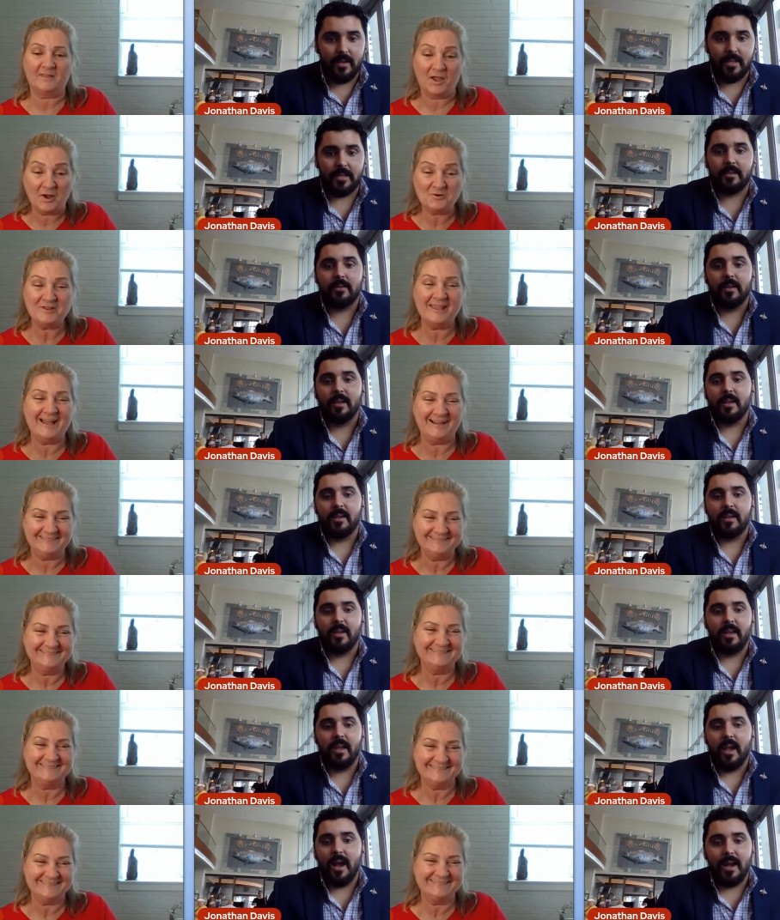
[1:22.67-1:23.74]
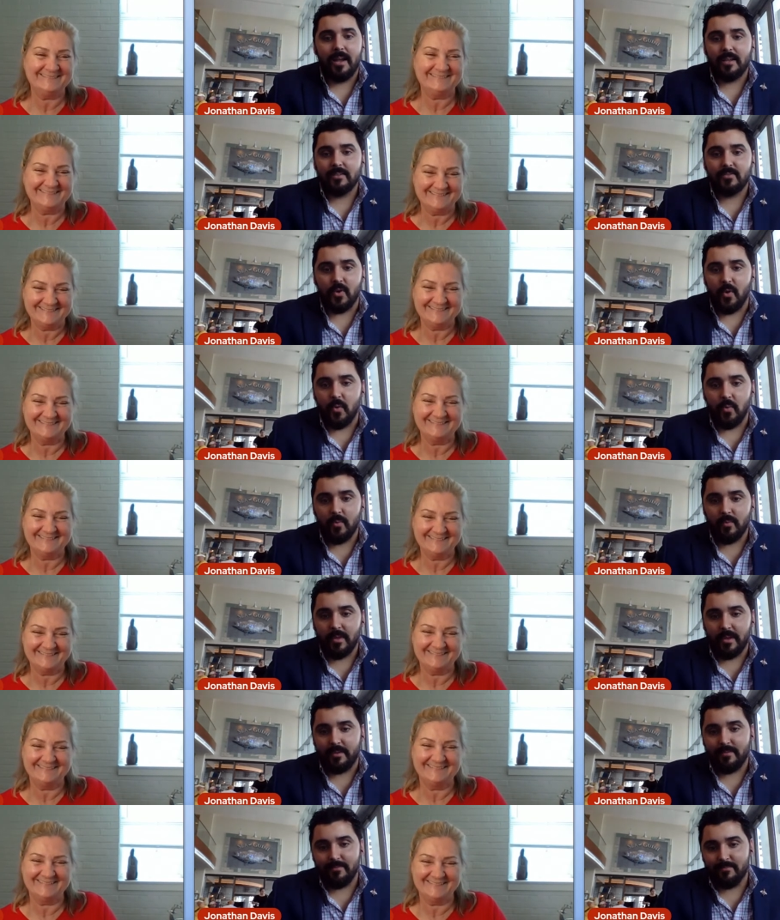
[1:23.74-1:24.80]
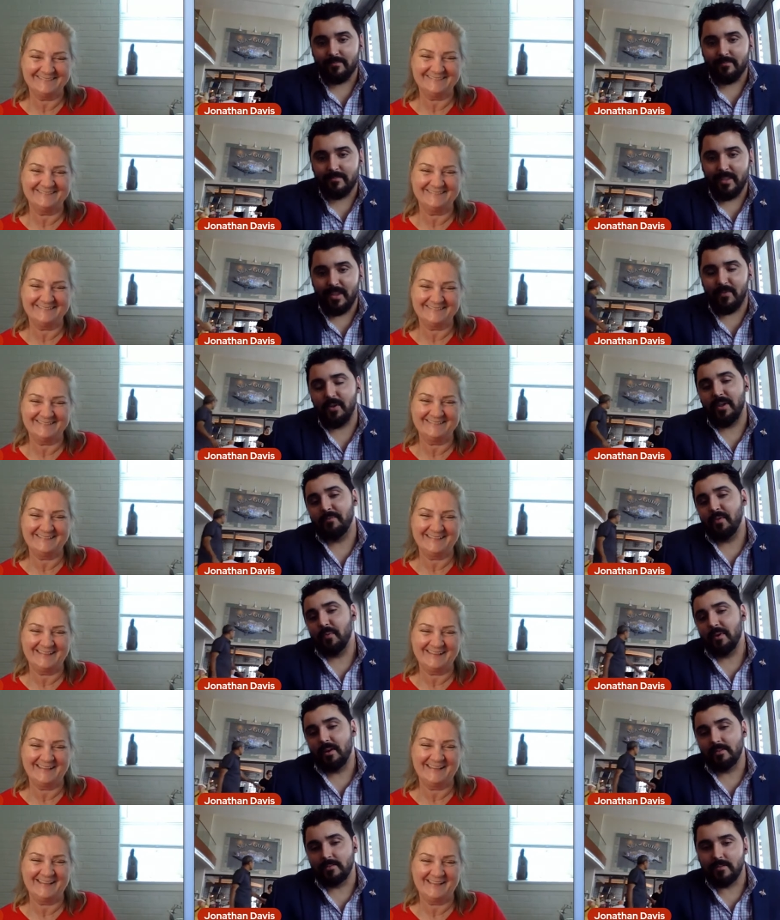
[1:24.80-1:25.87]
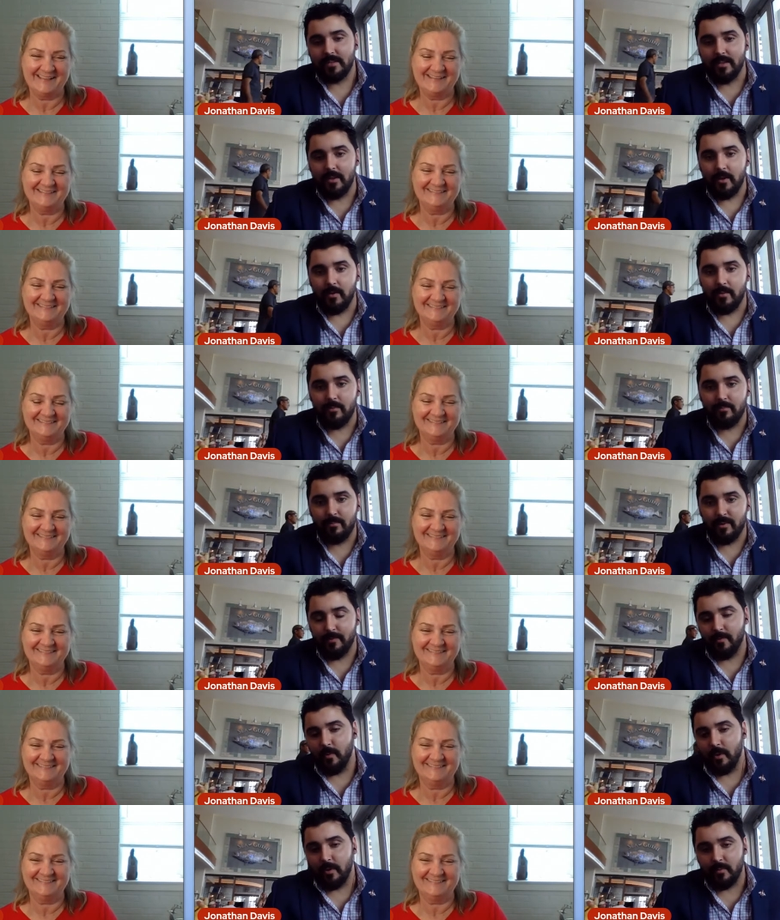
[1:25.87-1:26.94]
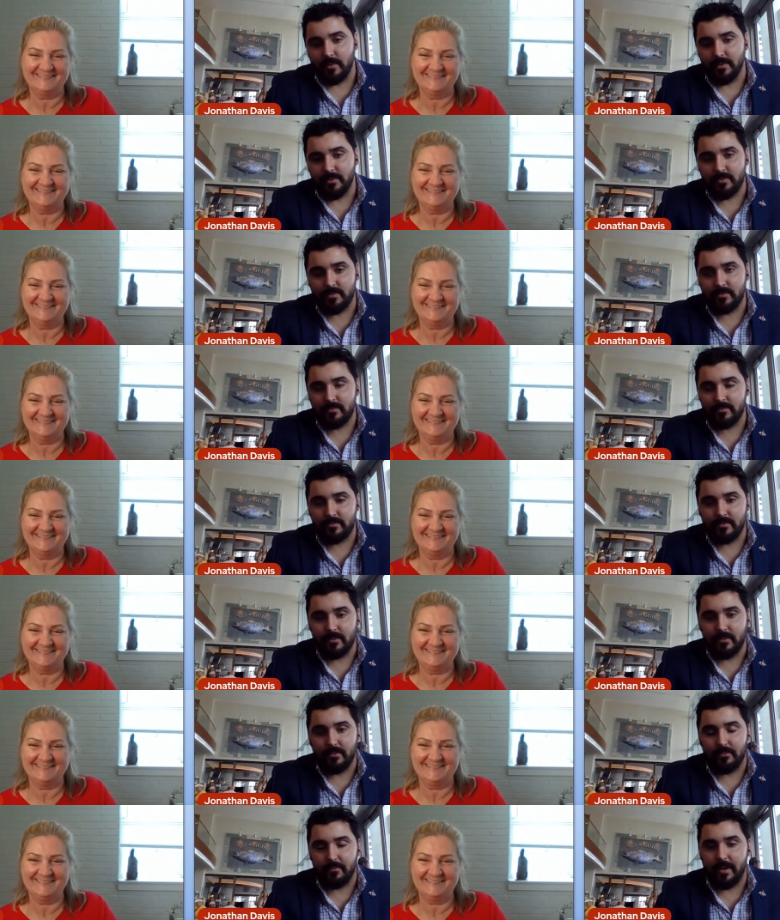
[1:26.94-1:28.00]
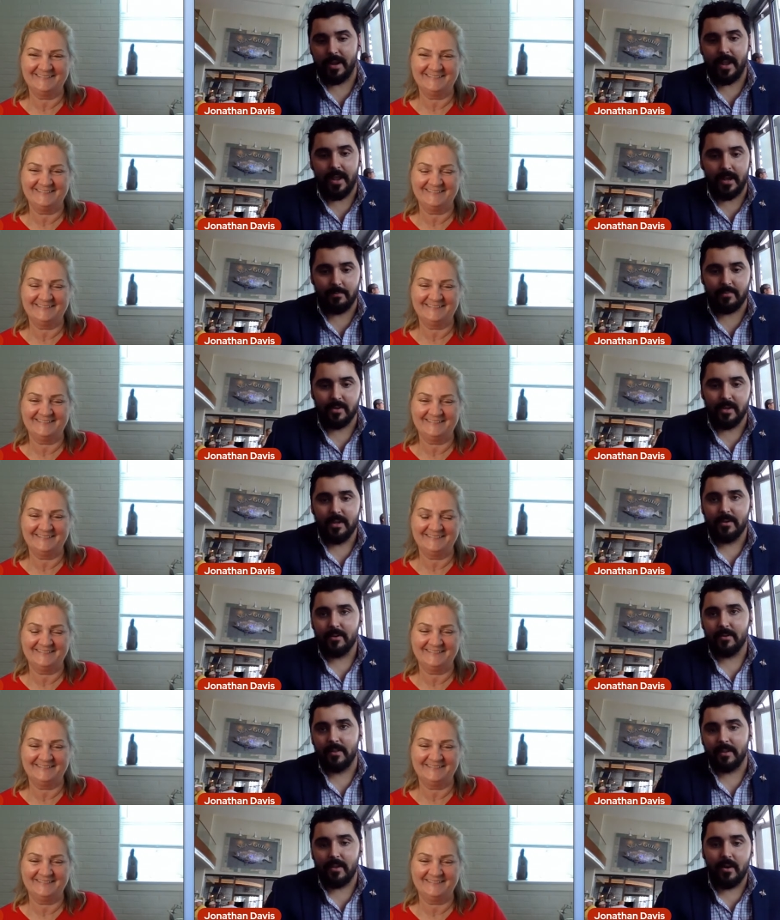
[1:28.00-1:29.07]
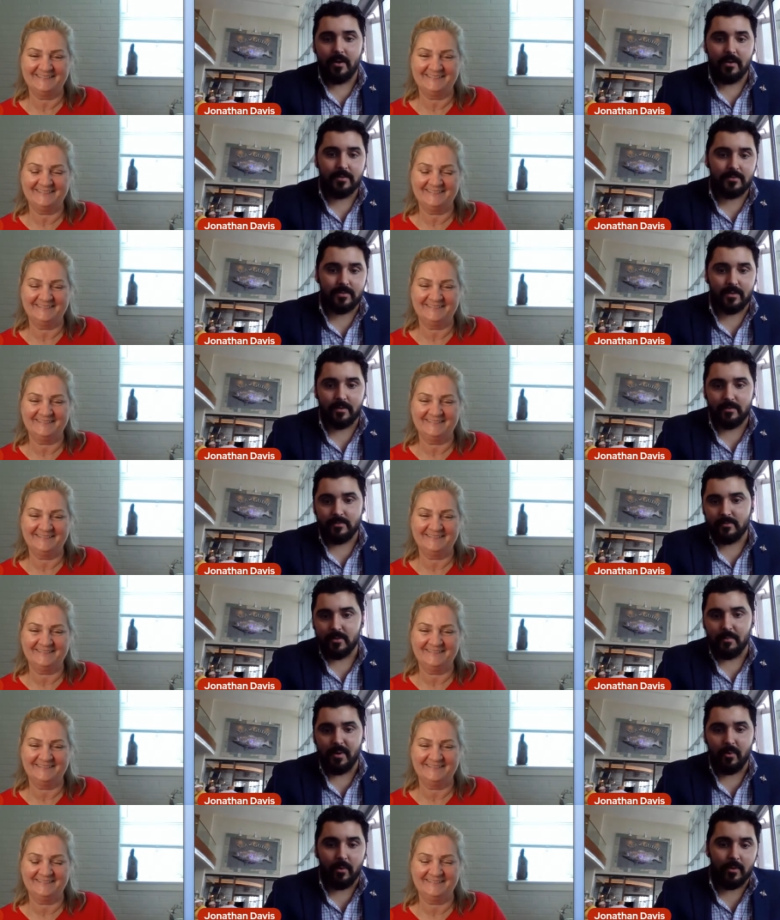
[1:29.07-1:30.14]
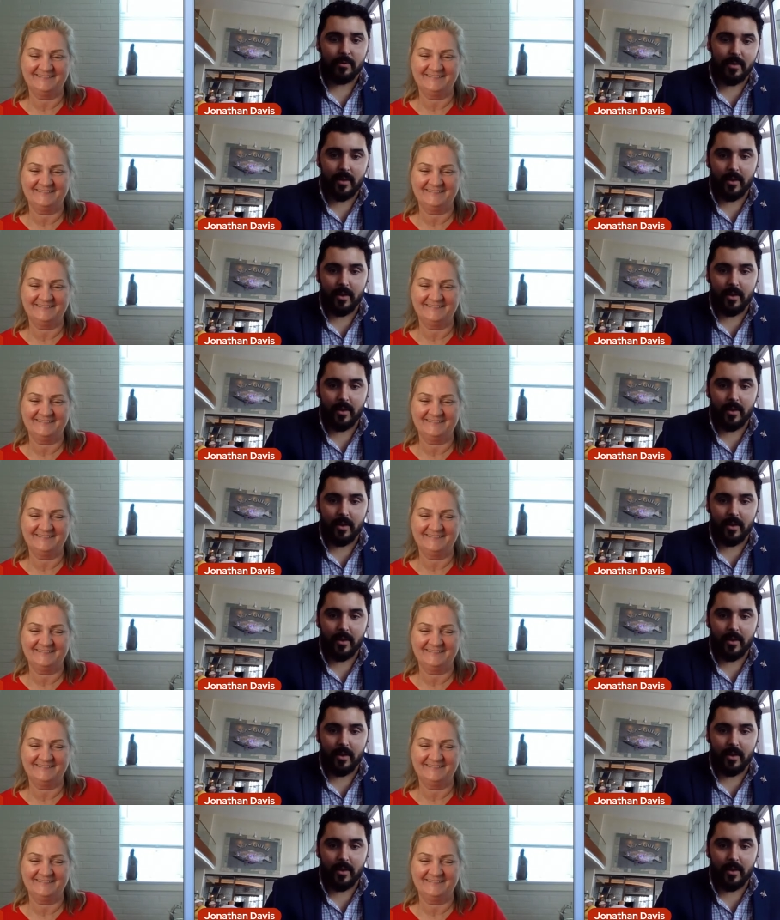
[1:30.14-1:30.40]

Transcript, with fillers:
Speaker 1: Like, oh yeah. So like if you if you went on Zillow before it was uh, rehabbed, you're like, oh, it's you know, it's going to be worth a